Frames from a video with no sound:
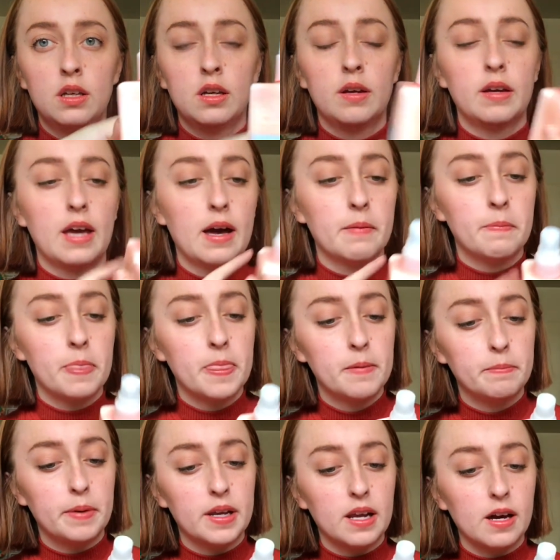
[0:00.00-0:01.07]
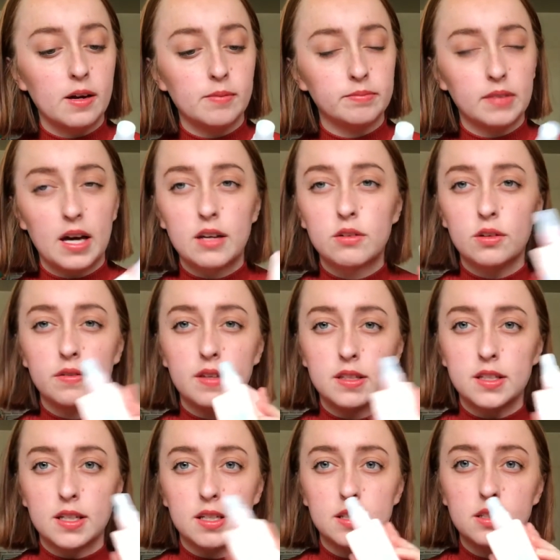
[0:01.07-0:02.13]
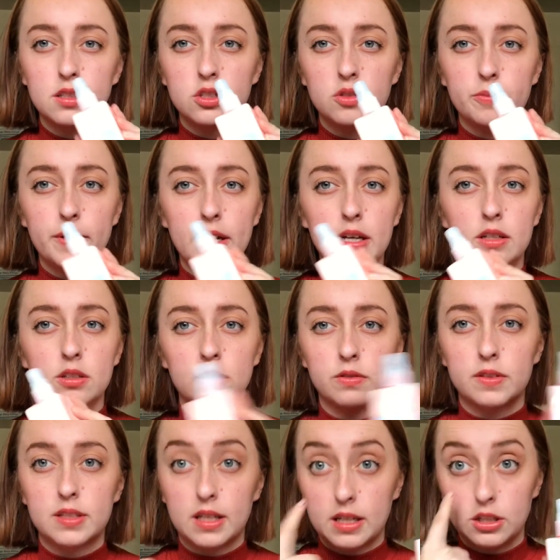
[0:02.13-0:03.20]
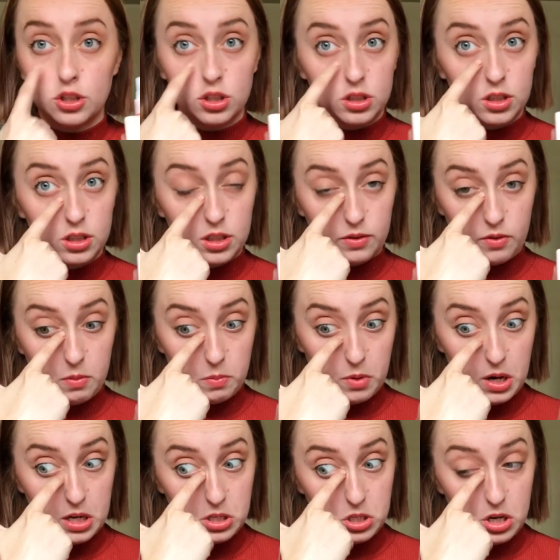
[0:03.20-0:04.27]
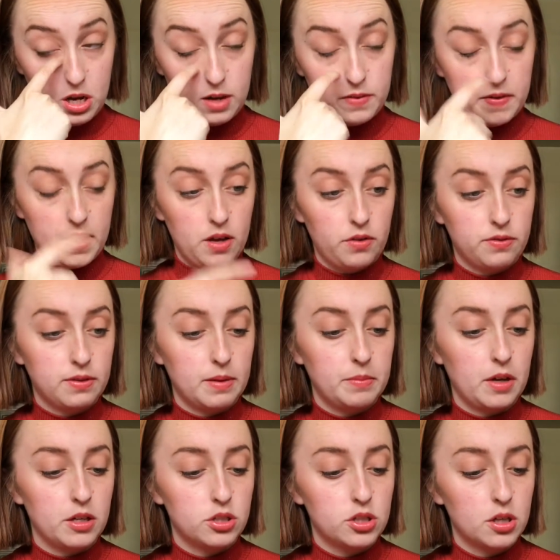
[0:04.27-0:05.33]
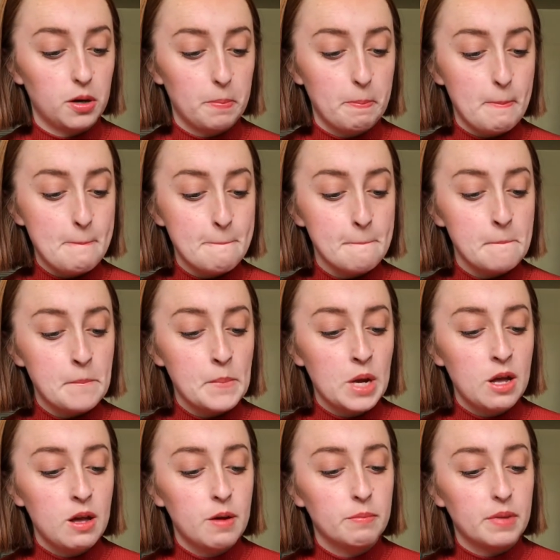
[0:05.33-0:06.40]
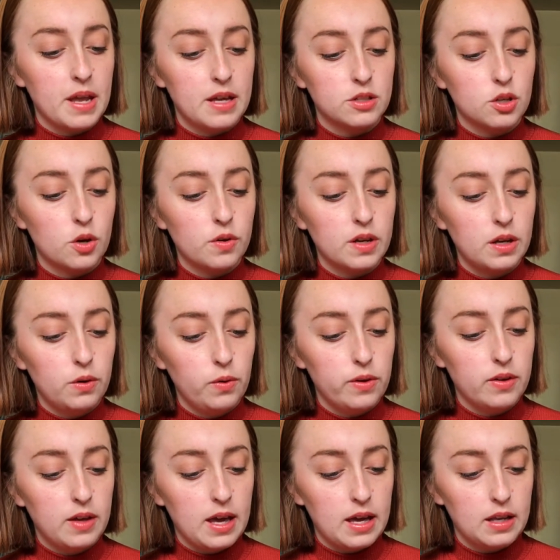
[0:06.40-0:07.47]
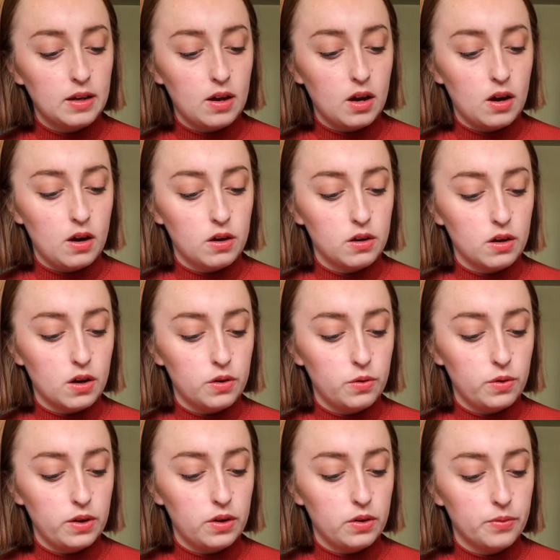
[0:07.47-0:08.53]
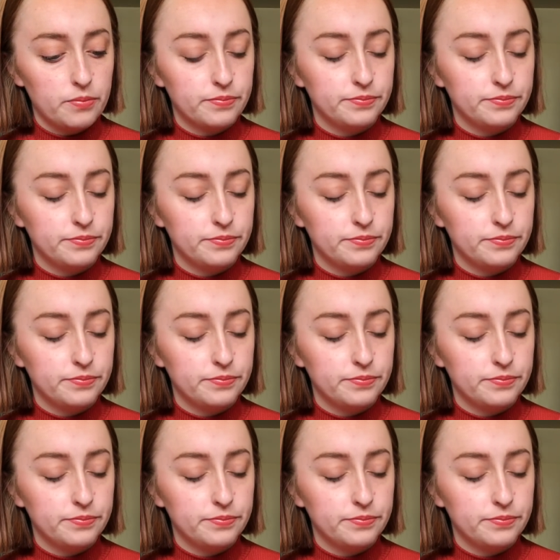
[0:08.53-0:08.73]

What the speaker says: yeah. But I don't know if that's like a sister brand or if it's like just a different branch of e.l.f. I'm not sure. But it has coconut oil and argan oil.